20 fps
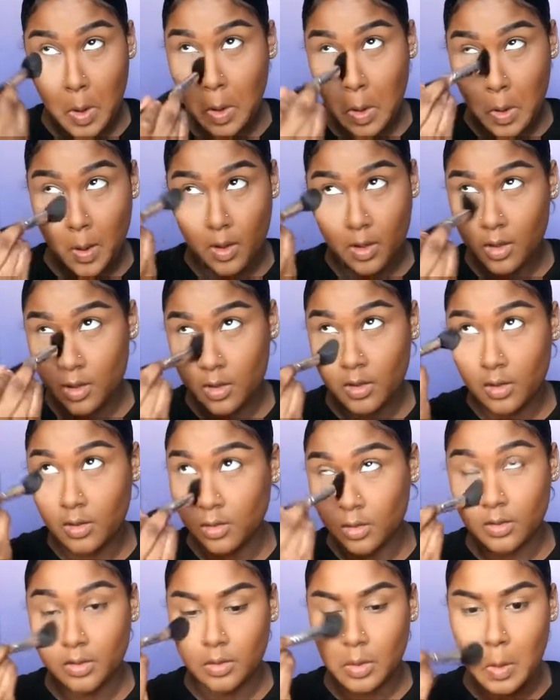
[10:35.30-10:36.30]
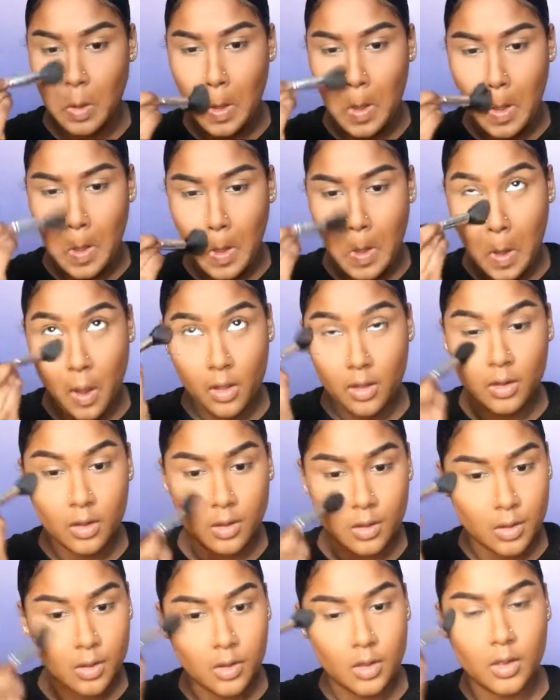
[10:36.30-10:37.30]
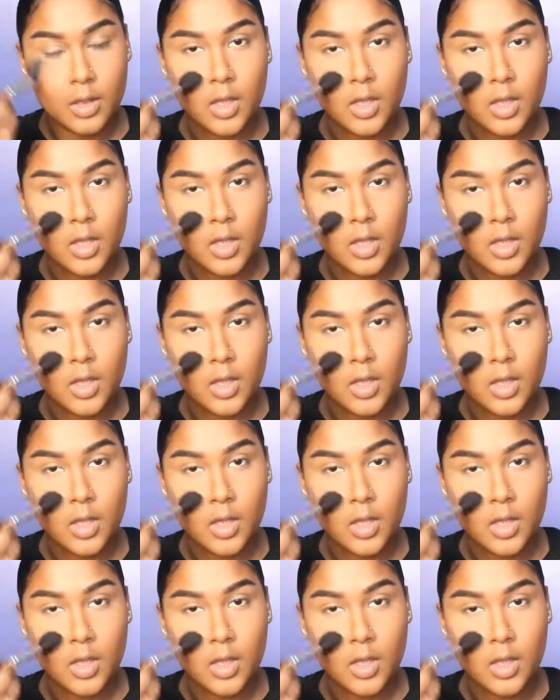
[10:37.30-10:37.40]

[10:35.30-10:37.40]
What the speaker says: (silence)